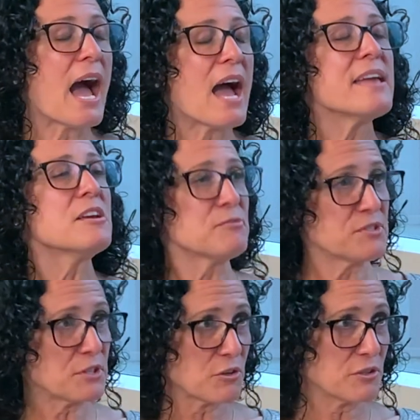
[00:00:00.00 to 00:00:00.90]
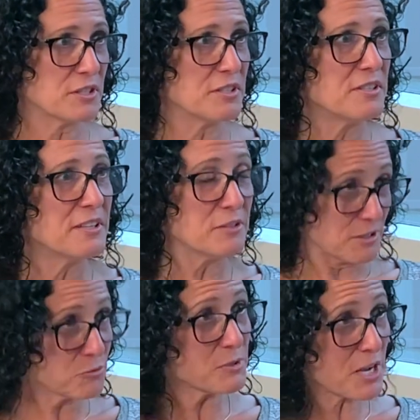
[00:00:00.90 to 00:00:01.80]
I have started.
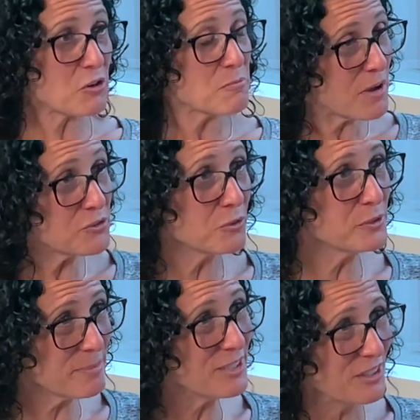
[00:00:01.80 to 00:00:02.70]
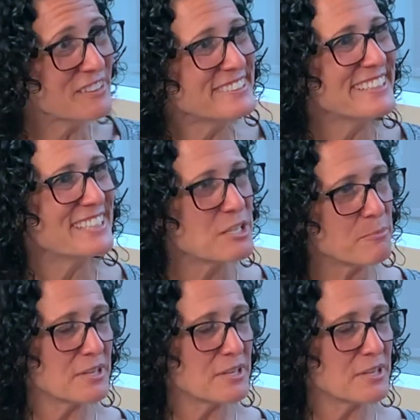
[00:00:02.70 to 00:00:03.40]
This was a hard muscle to build, right?